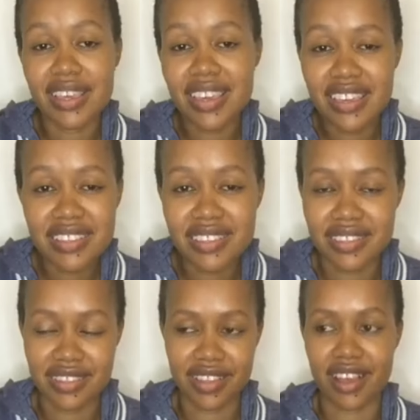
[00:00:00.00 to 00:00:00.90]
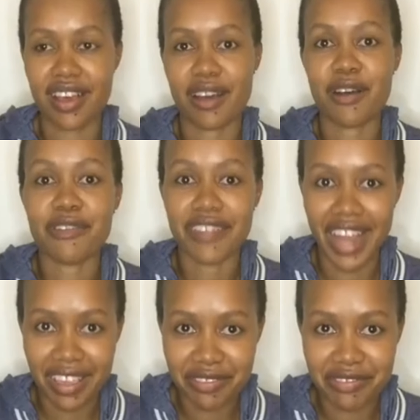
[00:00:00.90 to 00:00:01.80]
kiss of
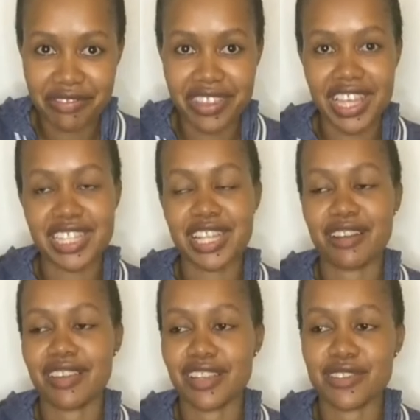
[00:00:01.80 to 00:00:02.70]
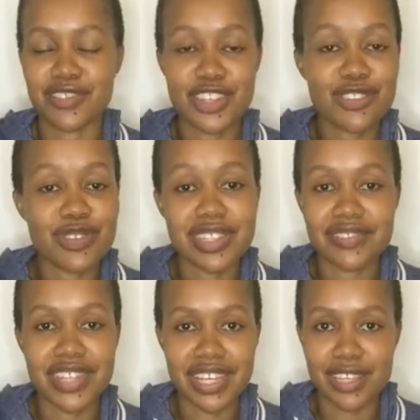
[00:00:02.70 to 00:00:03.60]
life. They tell you that you've just
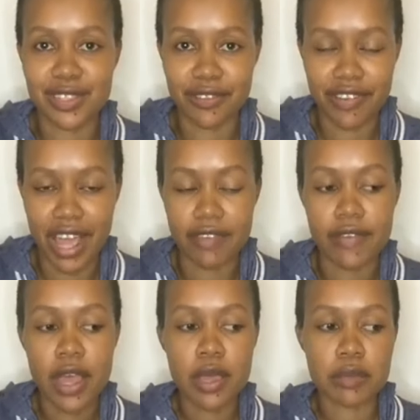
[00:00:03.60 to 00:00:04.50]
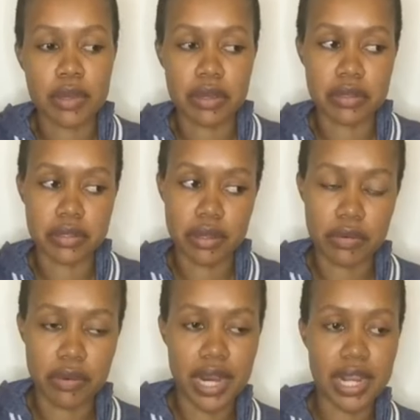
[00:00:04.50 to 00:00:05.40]
received a kiss of life, because
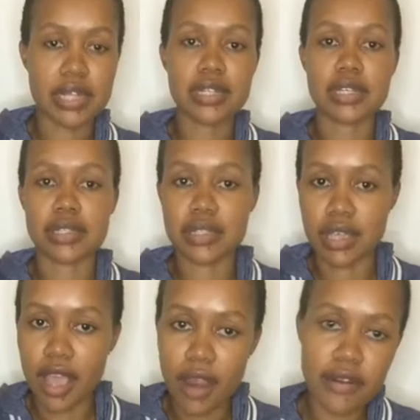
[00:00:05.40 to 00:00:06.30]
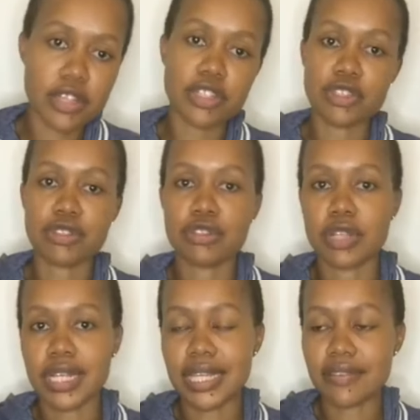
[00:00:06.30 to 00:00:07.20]
red, it's encouraging you to
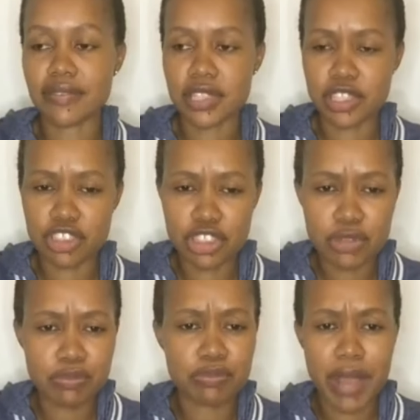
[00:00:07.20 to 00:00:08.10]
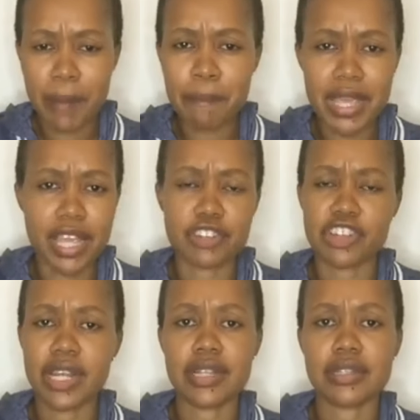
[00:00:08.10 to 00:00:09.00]
live. It's just pumping
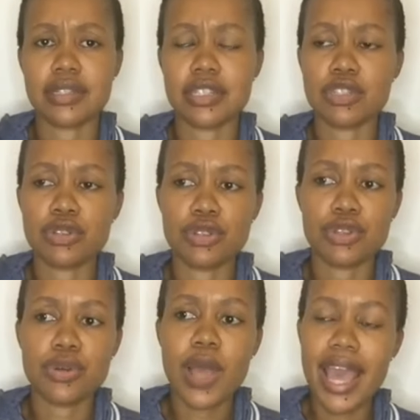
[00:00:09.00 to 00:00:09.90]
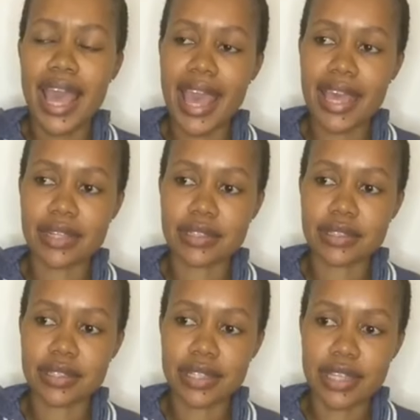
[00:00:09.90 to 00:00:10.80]
adrenaline into you.
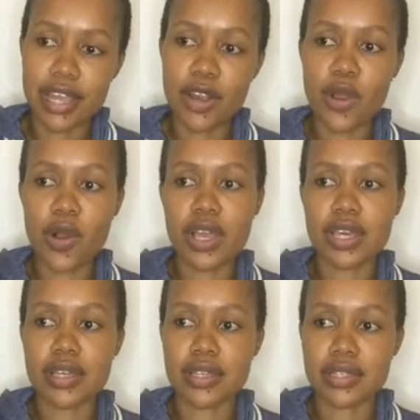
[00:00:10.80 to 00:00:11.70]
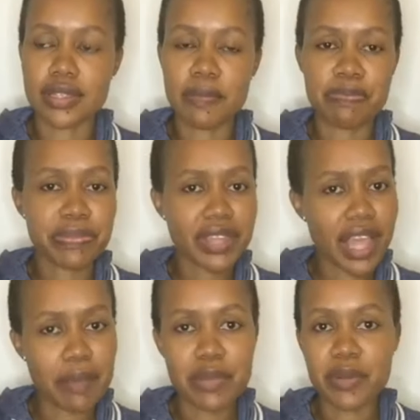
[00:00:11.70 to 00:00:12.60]
And yellow is
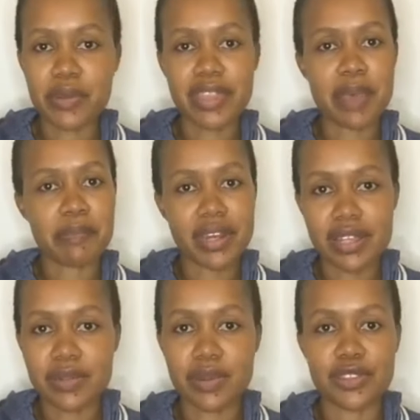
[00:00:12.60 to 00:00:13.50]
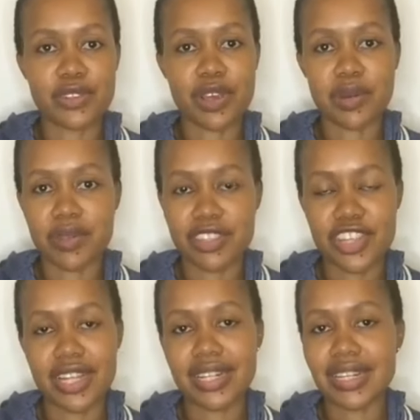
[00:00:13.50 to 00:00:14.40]
coming with happiness, with joy, with
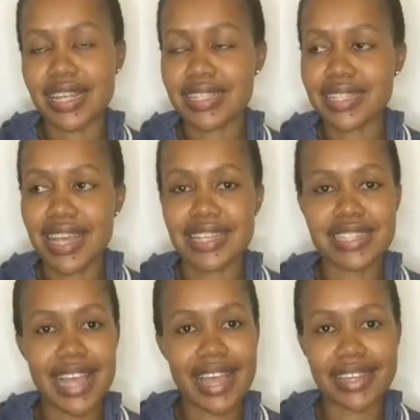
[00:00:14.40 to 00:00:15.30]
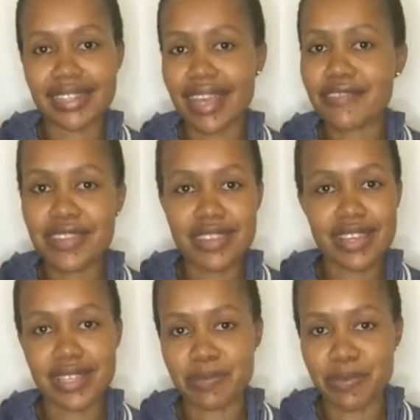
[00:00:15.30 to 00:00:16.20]
gentleness, sunshine.
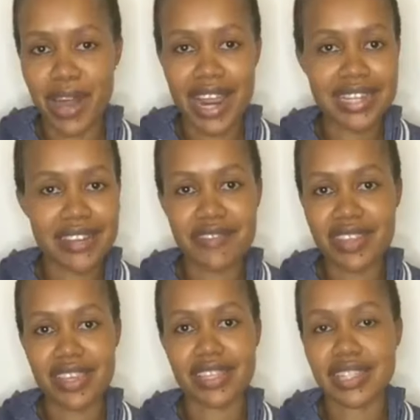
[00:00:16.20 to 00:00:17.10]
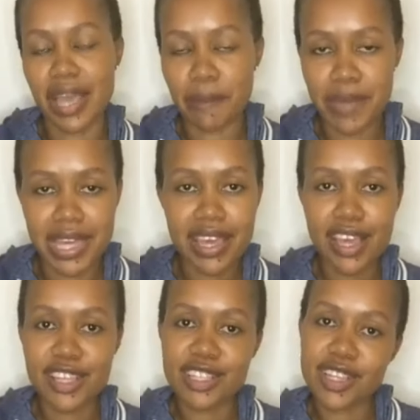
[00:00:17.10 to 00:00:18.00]
Everything is bright, everything is happy.
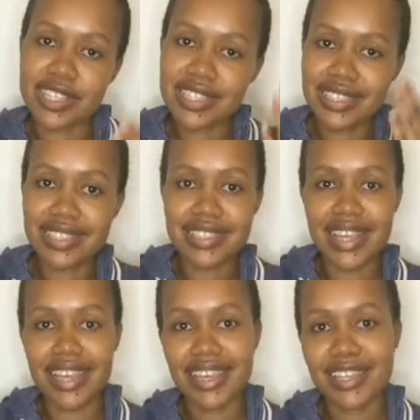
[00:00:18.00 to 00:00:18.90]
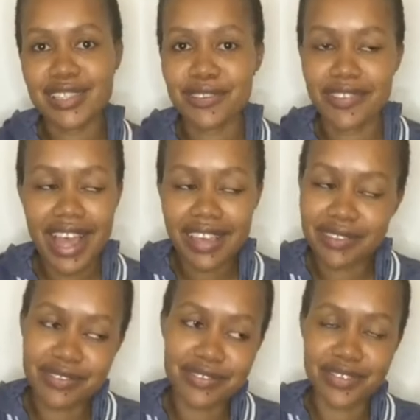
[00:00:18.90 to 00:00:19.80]
So it's just like a kiss of
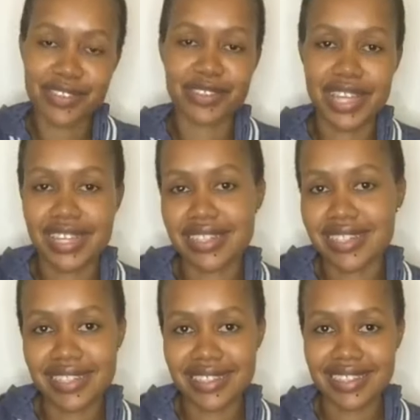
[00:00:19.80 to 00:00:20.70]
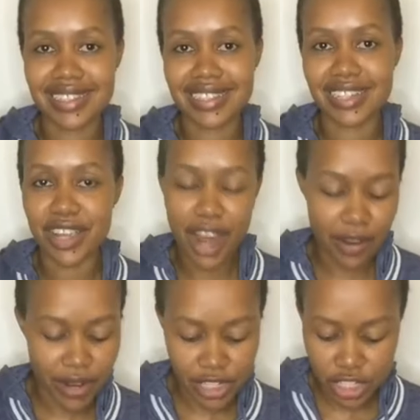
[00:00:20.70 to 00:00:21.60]
life. You get
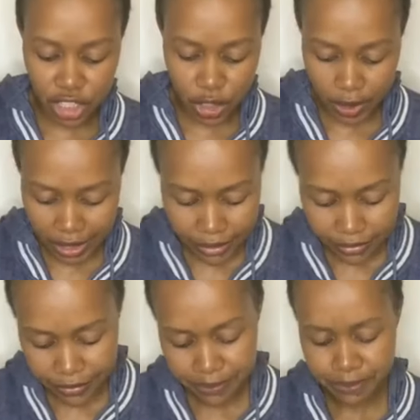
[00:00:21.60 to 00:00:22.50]
encouraged to live.